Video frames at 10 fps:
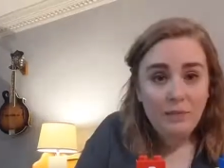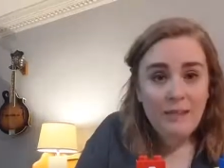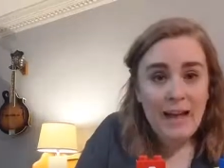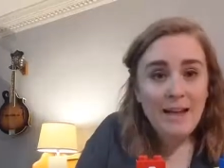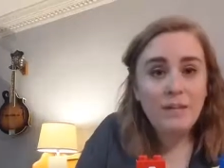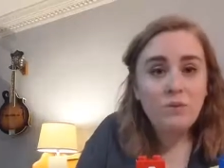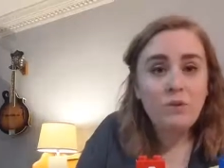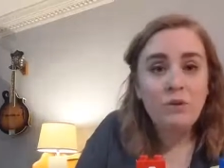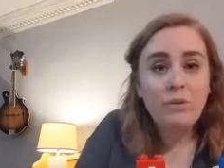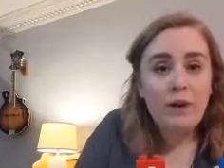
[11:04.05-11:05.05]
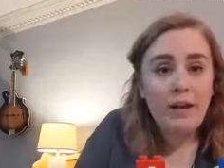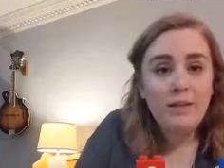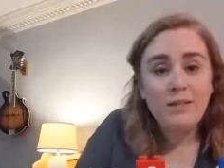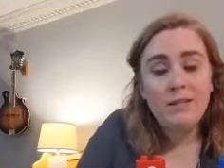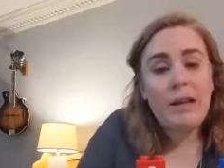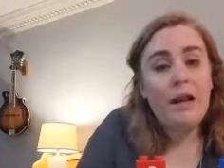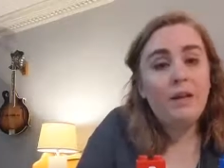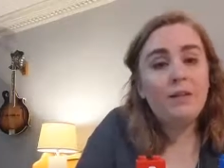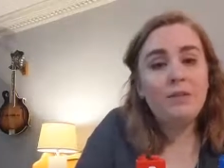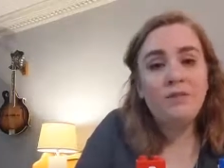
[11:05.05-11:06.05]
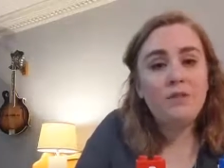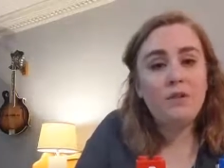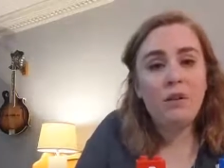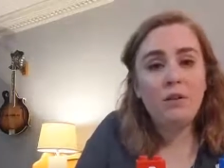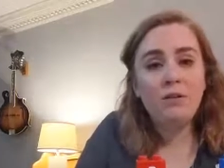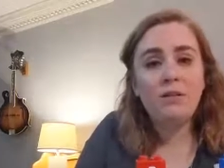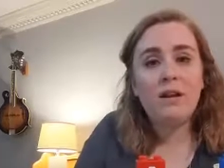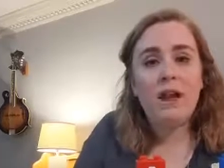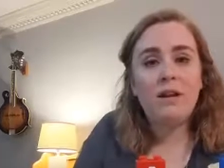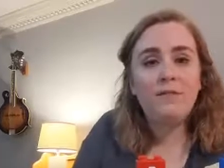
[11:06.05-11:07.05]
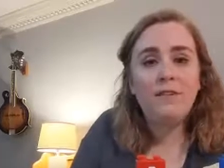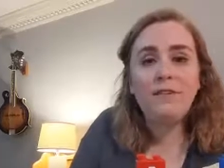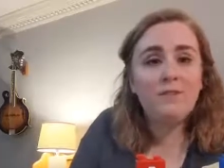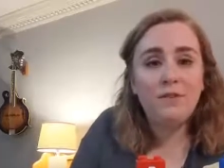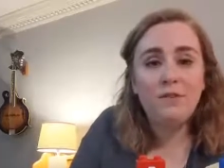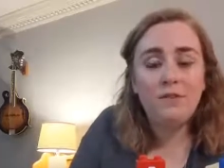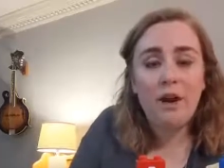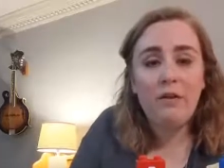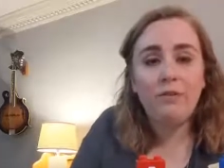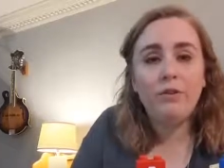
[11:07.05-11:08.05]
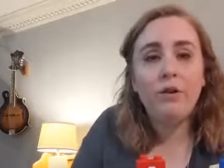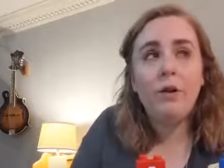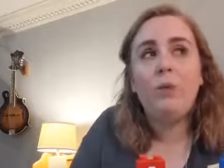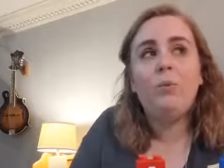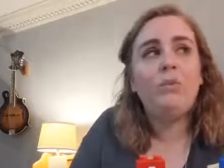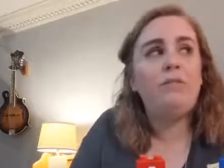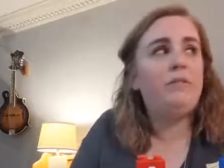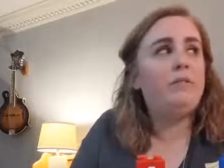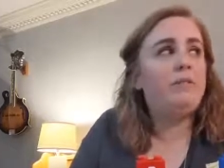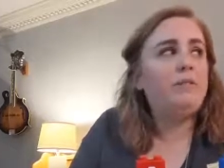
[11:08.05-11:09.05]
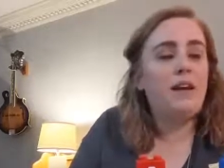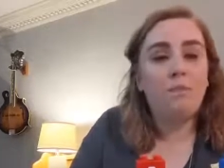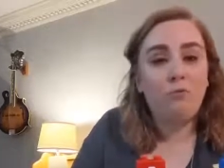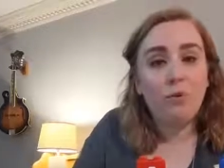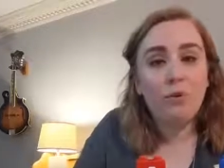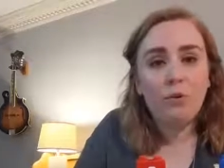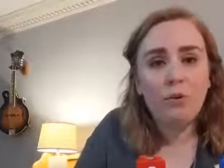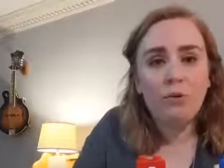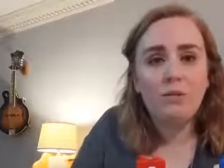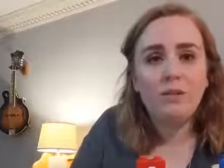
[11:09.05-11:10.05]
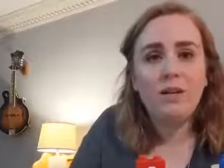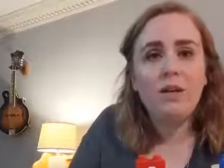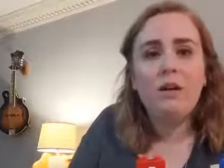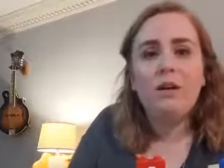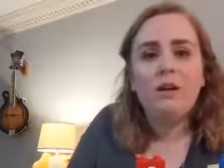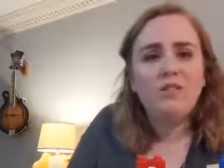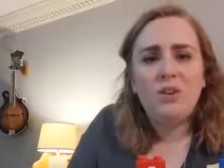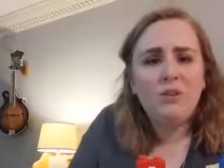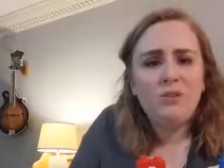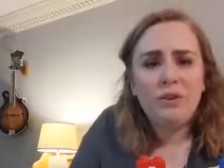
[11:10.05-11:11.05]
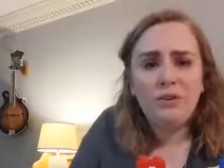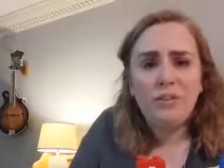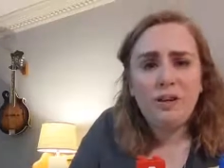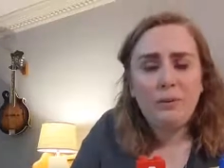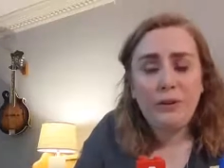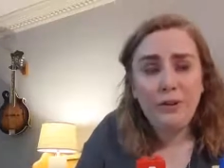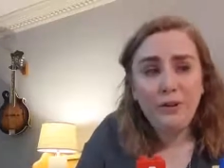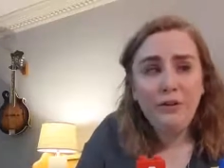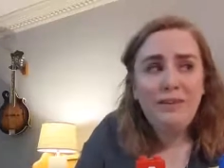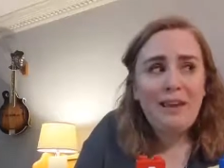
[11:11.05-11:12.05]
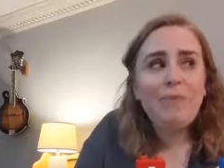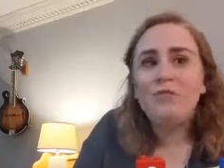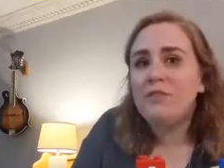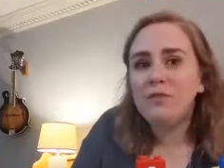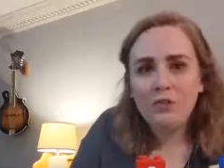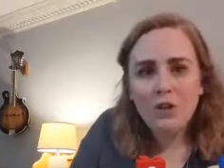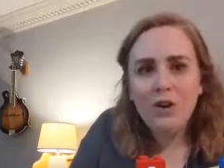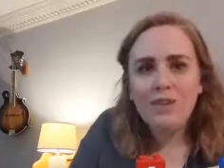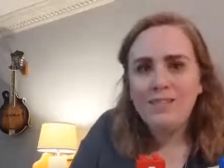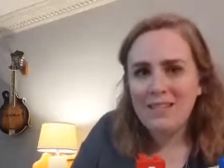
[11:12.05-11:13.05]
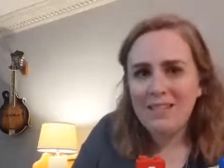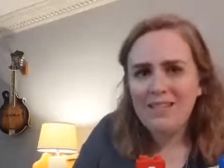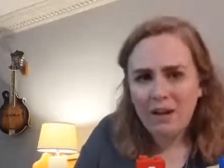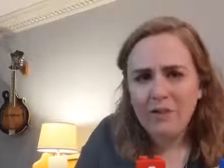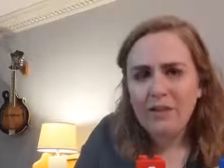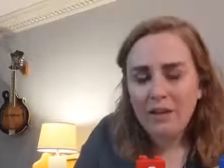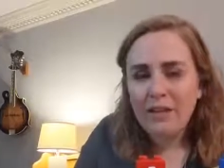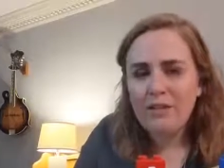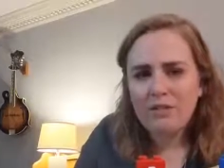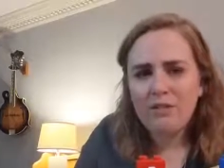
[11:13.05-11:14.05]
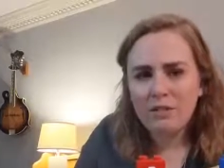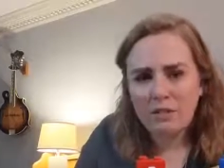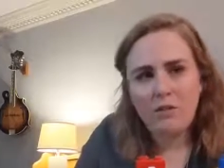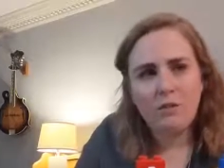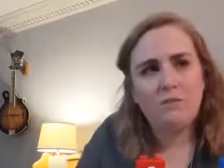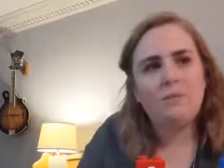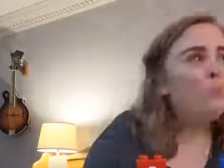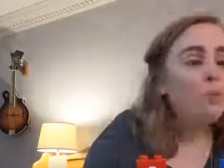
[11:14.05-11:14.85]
That is one of the ways that different songs have a different sound with the same four chords. Because all those songs that I played earlier, they were different songs. They sounded like different songs.